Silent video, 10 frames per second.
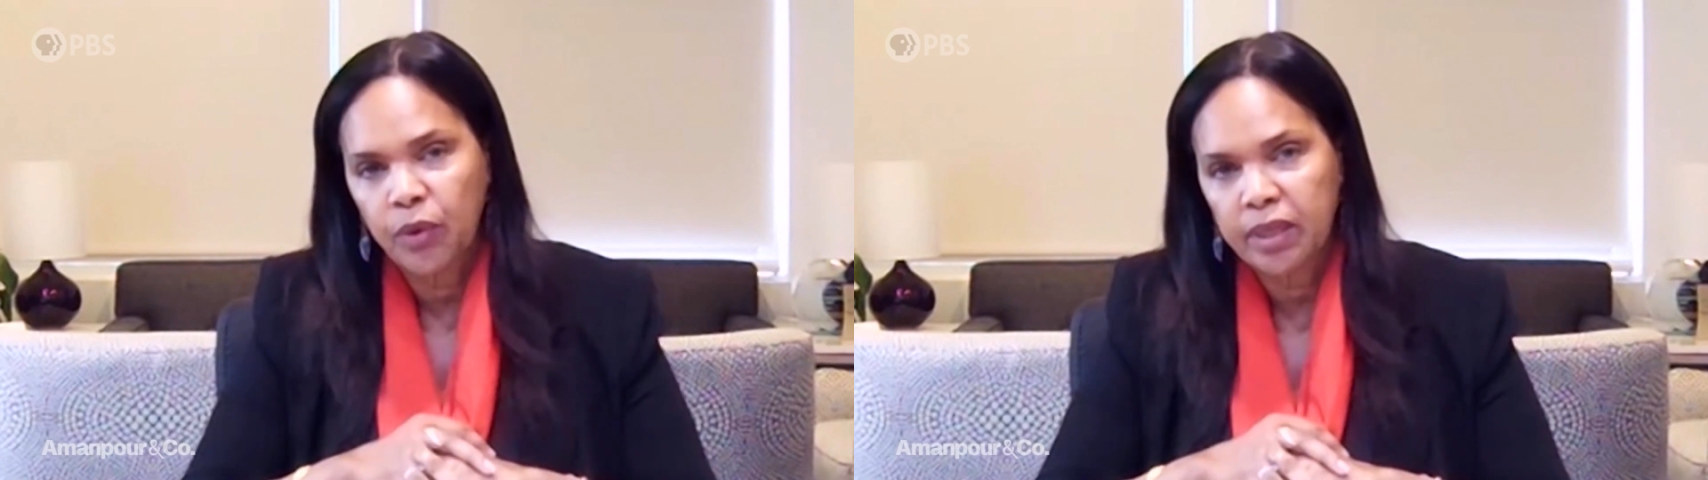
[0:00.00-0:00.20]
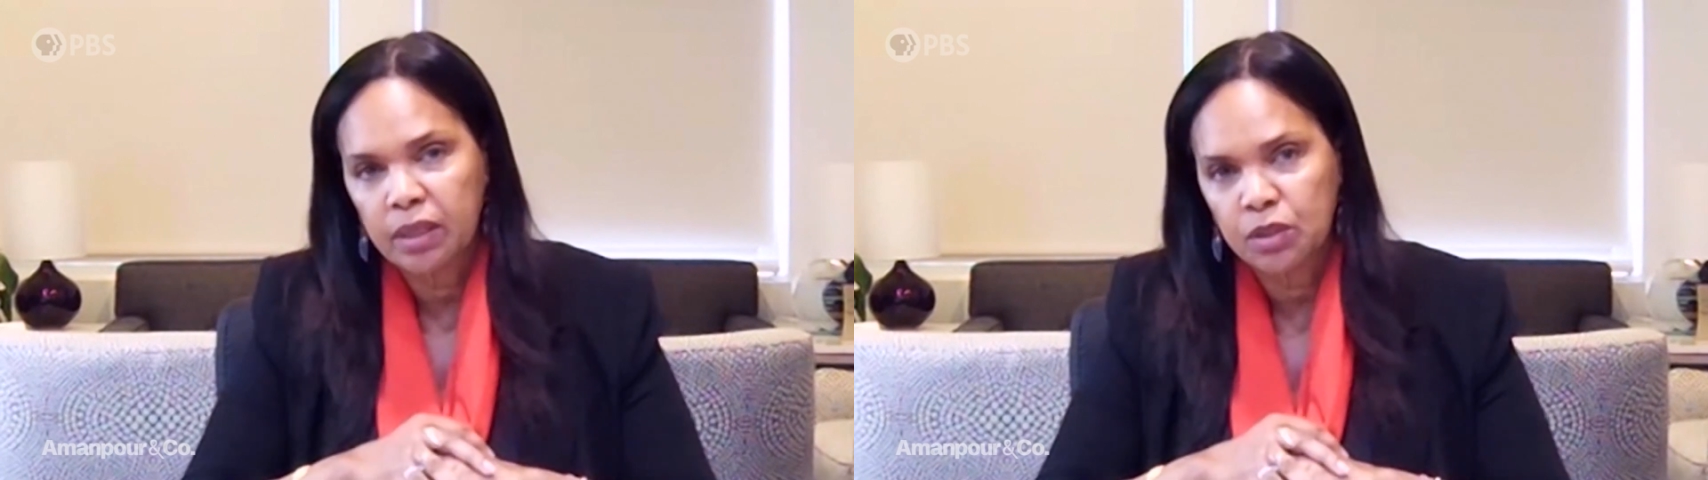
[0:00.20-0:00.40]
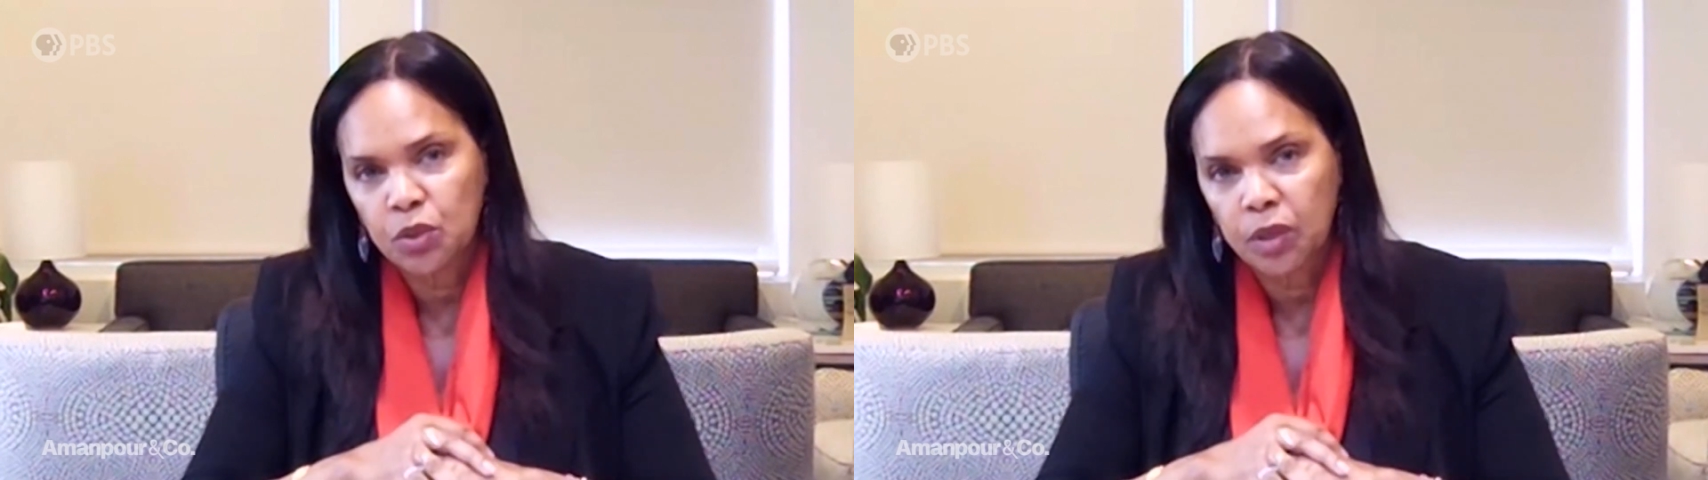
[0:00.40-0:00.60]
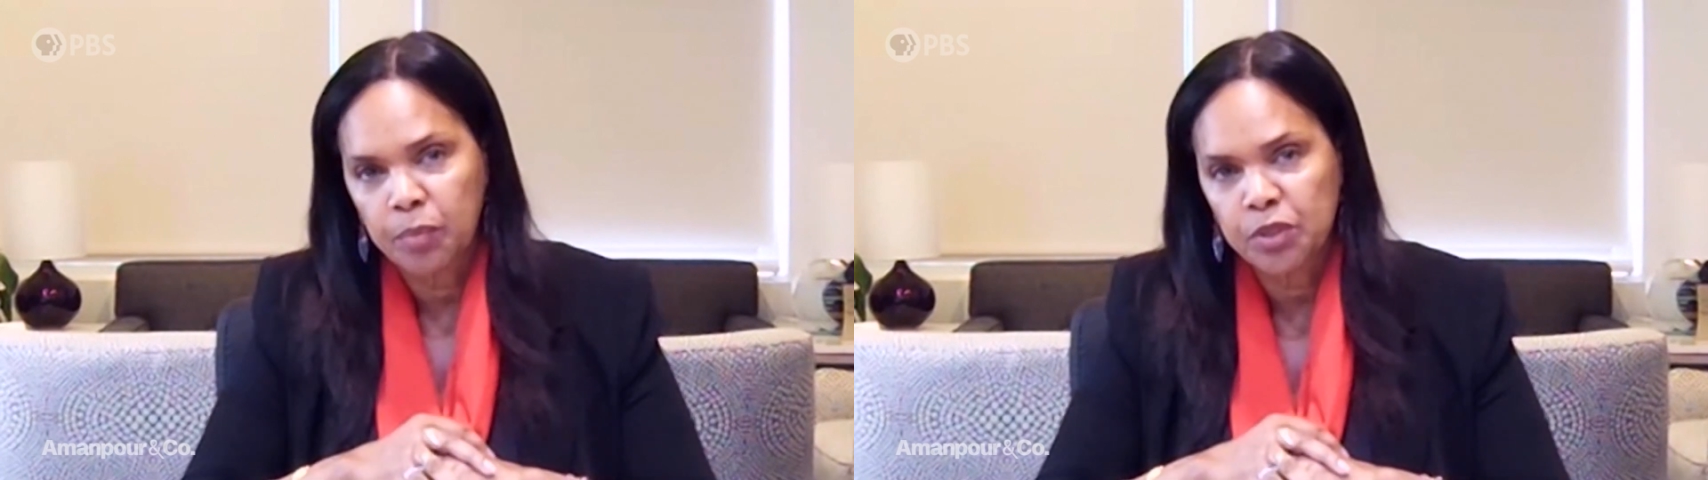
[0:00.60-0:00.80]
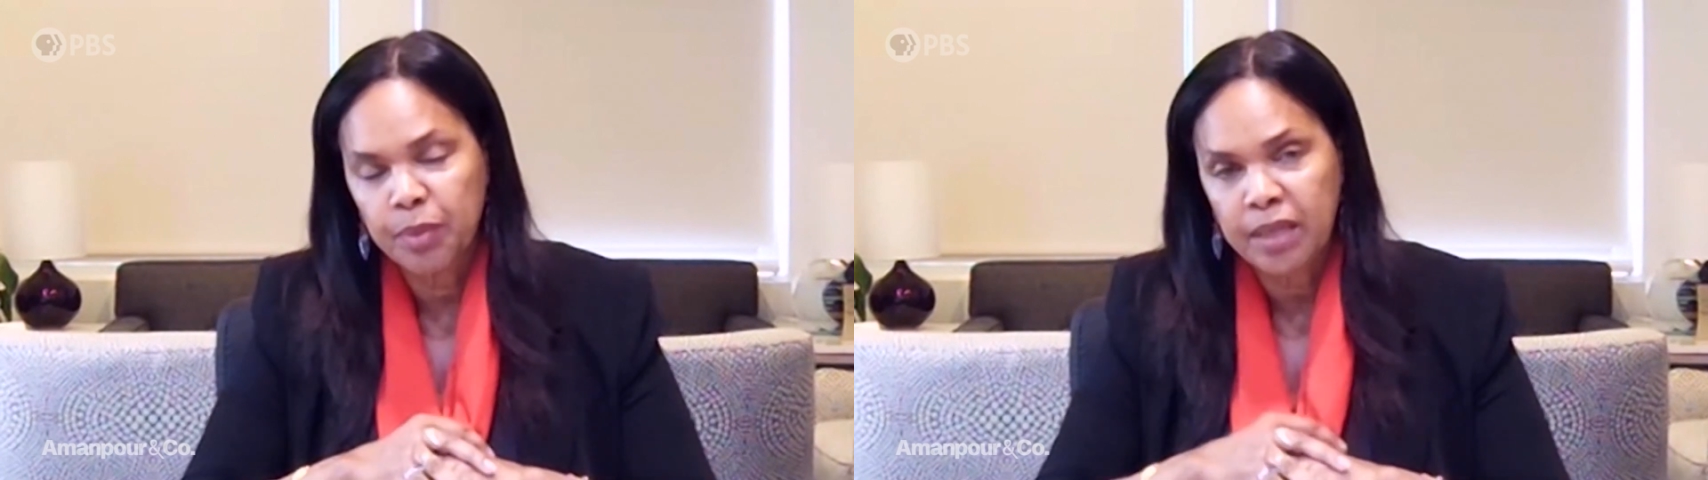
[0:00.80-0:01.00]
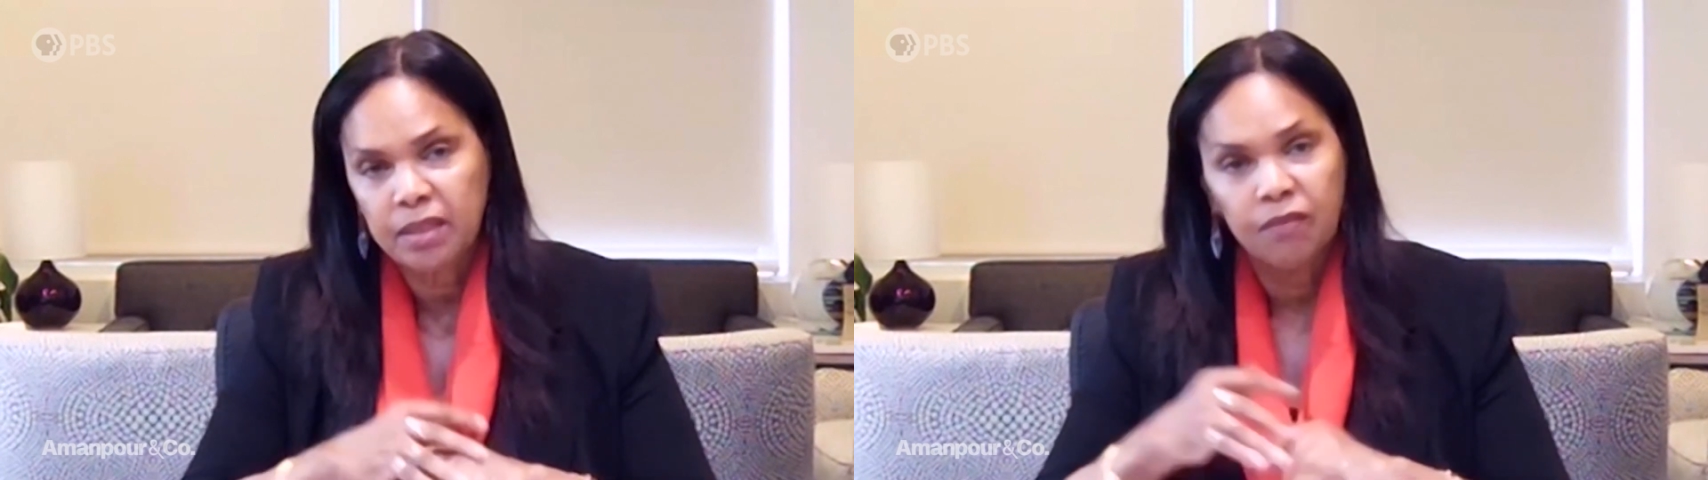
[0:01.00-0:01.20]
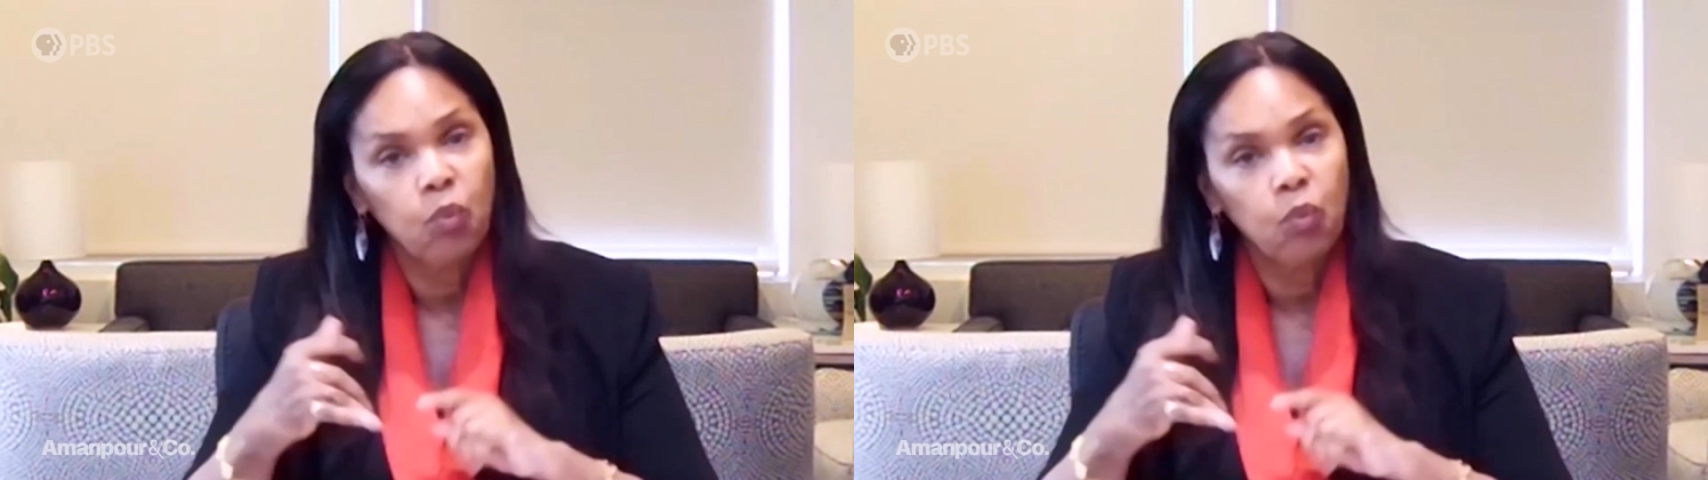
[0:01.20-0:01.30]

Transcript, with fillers: a regulatory perspective,